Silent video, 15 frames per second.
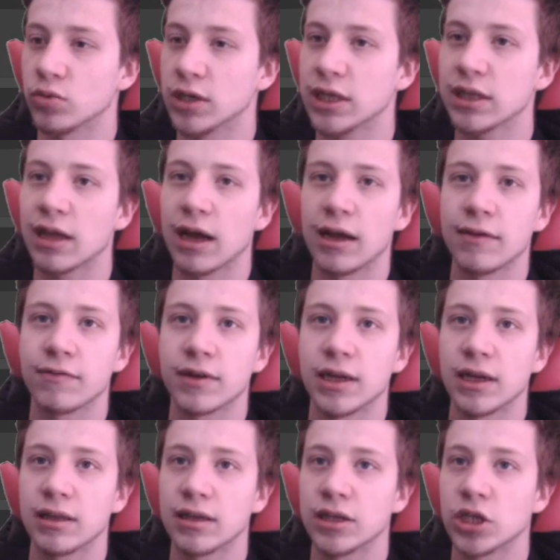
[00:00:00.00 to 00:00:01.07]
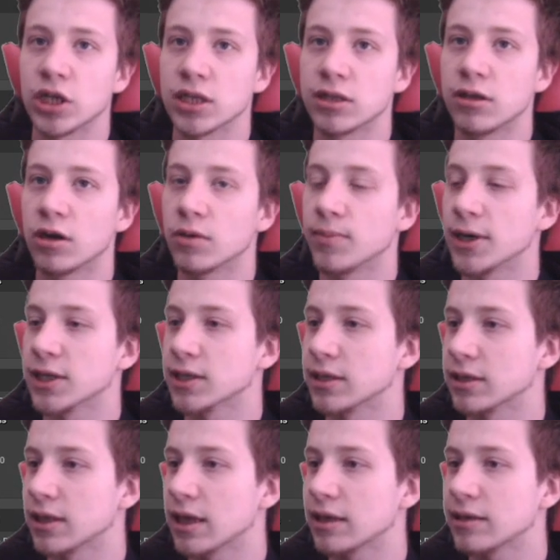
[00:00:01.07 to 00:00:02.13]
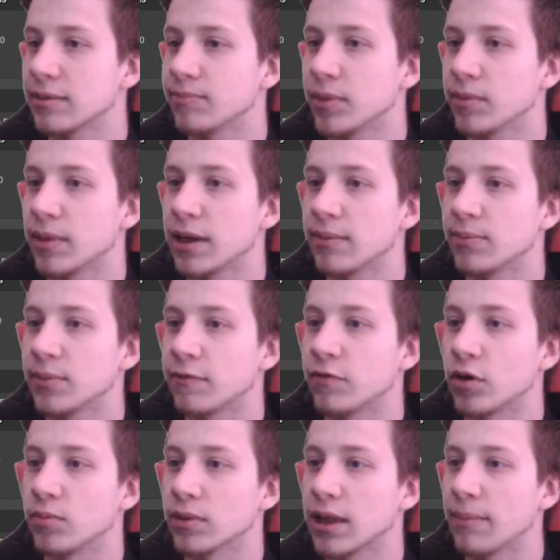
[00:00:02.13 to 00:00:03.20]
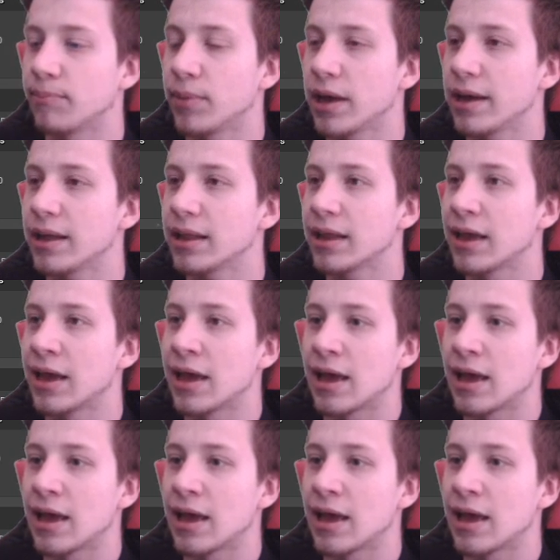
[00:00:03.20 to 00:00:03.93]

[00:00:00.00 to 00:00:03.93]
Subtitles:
you need. I have created just third-person example map from template